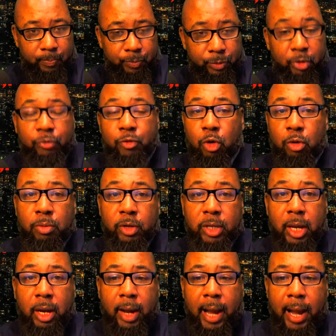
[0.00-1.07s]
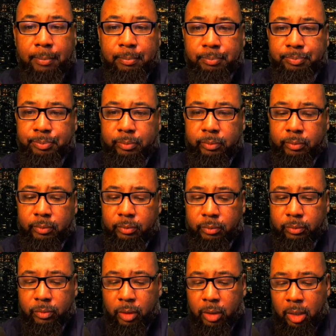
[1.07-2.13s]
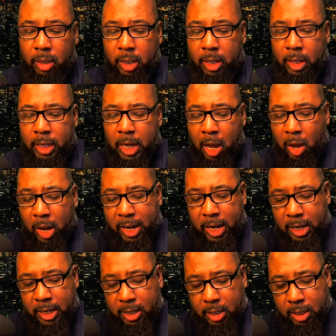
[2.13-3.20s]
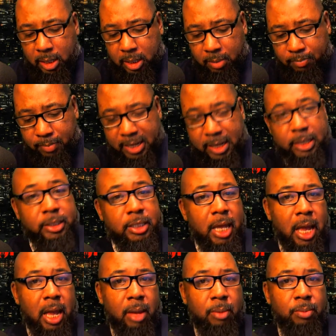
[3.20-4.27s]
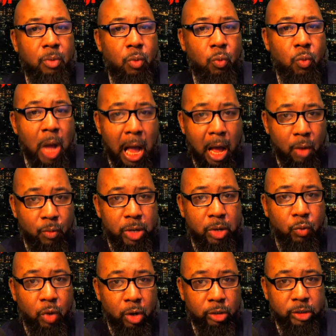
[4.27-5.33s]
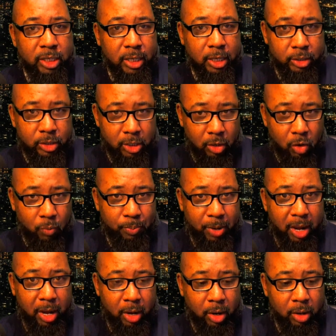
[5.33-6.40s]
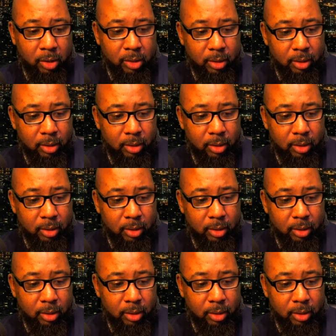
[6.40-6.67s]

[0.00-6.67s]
the Affordable Care Act. Now, in the meantime, while we work to get single payer